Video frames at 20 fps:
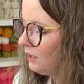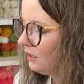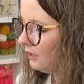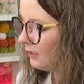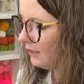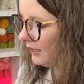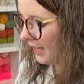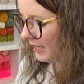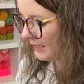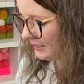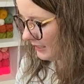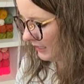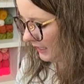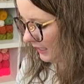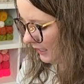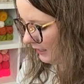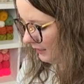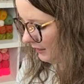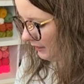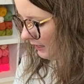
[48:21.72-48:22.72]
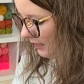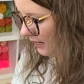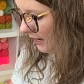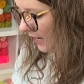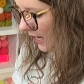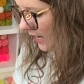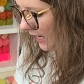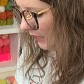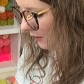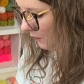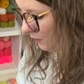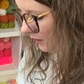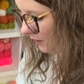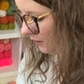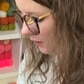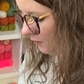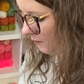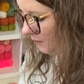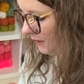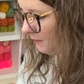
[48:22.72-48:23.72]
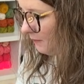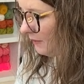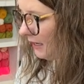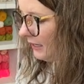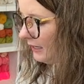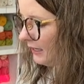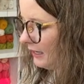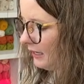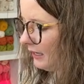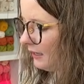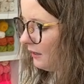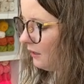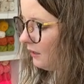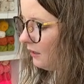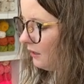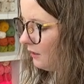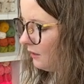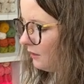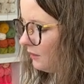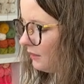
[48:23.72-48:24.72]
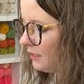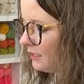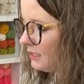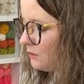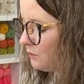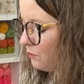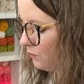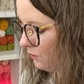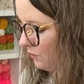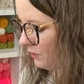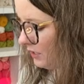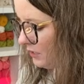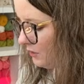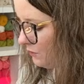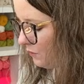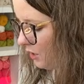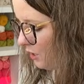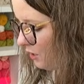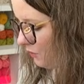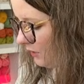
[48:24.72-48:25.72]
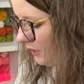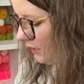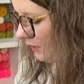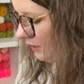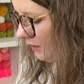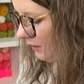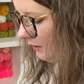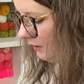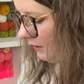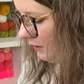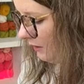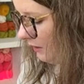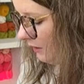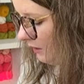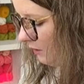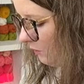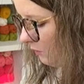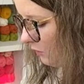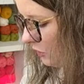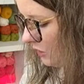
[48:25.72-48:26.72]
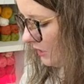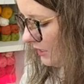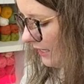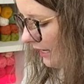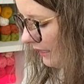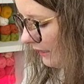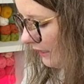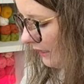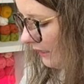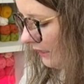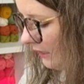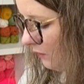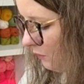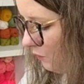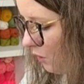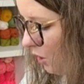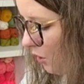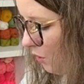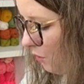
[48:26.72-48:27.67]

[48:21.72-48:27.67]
guessing, I will be making this this row here, which is technically row